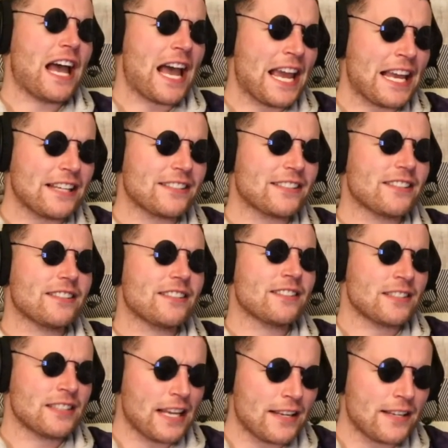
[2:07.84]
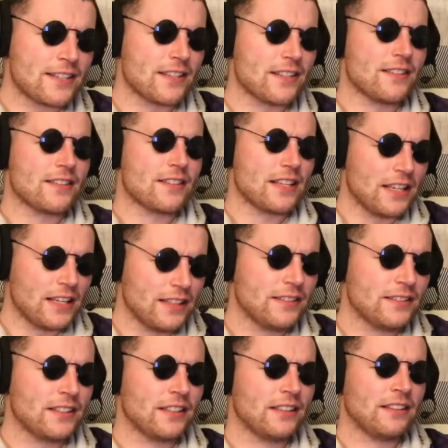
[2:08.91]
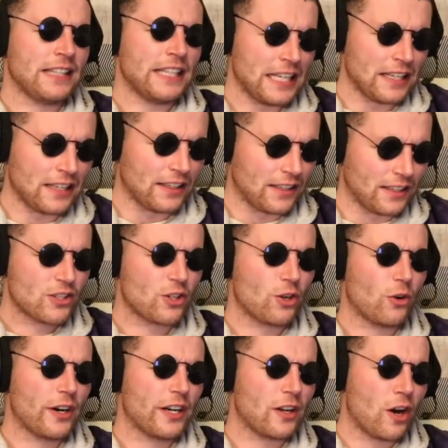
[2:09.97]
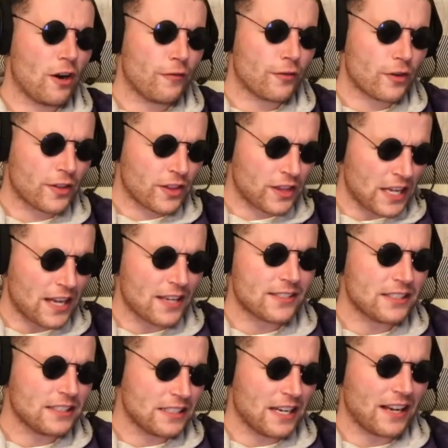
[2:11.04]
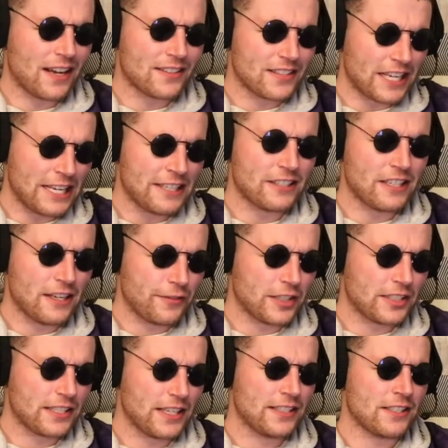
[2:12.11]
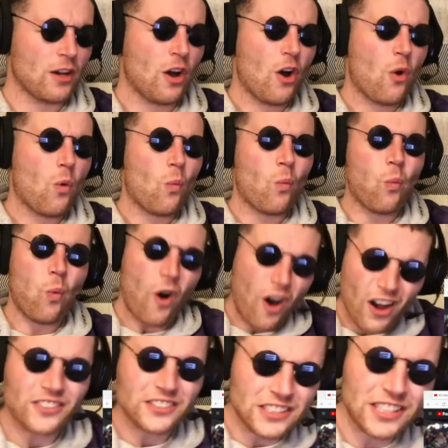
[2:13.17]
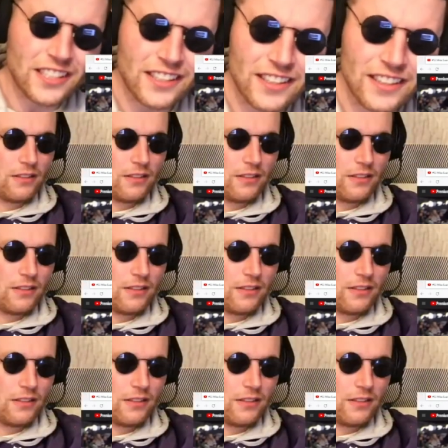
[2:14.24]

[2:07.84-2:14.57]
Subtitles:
8 seasons in the league. Scoring over 1,000 yards each and every season. What?